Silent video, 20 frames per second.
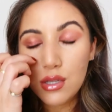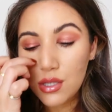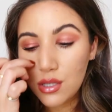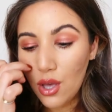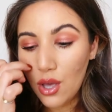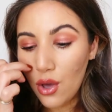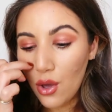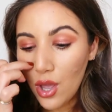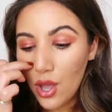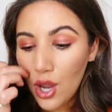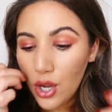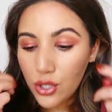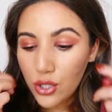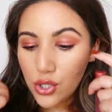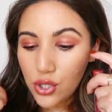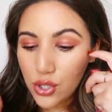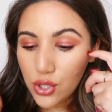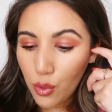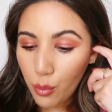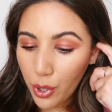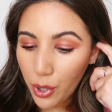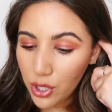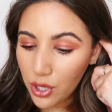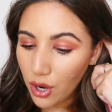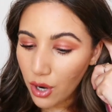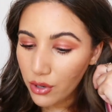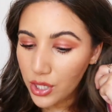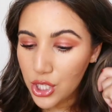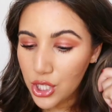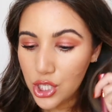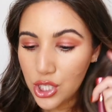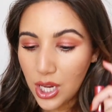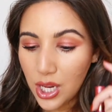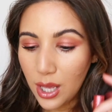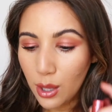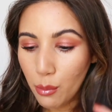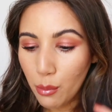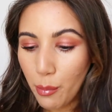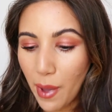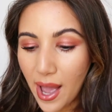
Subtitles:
So super nourishing,